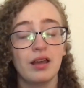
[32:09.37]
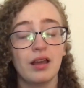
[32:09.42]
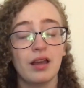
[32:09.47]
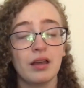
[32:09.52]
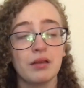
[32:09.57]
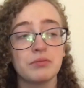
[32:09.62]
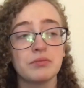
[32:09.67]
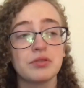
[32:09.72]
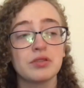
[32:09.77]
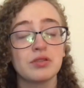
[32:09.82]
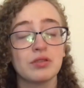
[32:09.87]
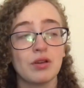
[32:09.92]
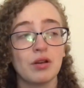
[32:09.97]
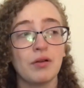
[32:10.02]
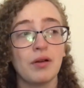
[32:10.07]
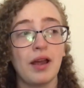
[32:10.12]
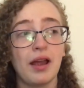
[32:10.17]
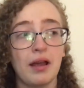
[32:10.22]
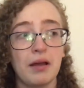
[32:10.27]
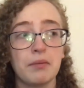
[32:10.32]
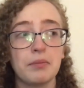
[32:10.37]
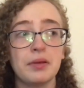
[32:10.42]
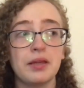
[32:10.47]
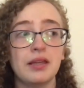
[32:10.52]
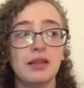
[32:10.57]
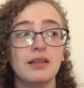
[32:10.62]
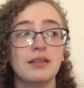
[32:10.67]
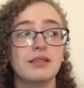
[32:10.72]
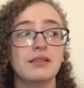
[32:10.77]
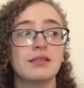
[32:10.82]
am so
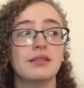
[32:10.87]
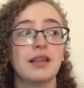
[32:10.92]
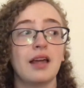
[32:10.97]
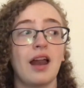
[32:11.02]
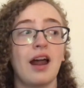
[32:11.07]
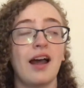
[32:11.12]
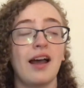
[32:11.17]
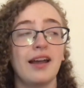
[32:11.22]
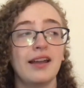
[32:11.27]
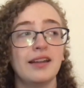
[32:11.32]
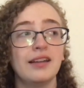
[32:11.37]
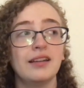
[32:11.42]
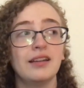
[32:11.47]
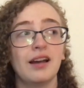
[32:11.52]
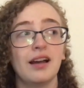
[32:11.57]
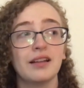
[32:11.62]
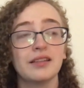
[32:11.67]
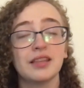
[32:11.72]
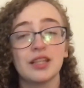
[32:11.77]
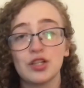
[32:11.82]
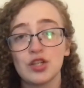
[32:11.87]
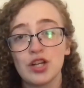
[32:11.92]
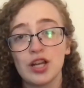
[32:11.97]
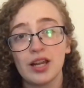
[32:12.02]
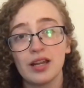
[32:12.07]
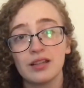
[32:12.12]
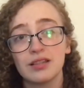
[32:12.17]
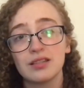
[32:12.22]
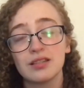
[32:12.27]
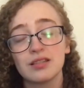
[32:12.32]
happy that I got the
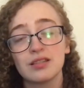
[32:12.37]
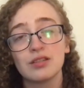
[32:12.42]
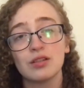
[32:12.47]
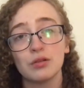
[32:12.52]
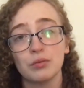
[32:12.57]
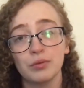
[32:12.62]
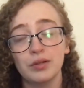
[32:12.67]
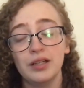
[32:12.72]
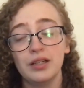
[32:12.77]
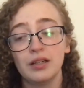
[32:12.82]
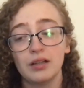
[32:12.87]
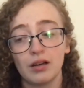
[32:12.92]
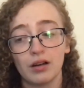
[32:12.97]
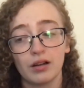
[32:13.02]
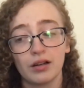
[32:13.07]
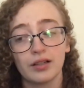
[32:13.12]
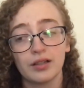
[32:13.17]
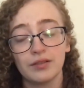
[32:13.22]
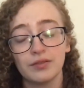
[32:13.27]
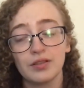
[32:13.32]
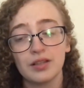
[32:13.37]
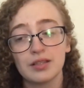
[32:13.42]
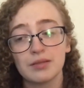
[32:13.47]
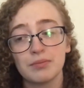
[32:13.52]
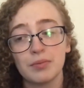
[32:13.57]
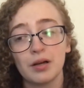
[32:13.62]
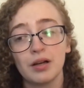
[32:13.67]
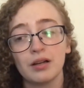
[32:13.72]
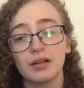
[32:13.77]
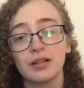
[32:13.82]
chance to read an arc of this
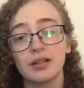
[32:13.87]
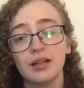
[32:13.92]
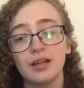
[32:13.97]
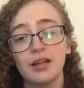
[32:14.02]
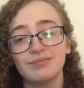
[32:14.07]
book.